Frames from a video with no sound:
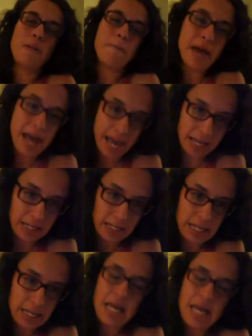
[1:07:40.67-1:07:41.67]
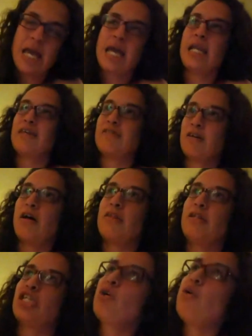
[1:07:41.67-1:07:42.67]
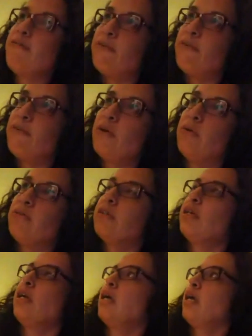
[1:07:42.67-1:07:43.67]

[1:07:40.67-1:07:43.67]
went back, and I saw the UFOs,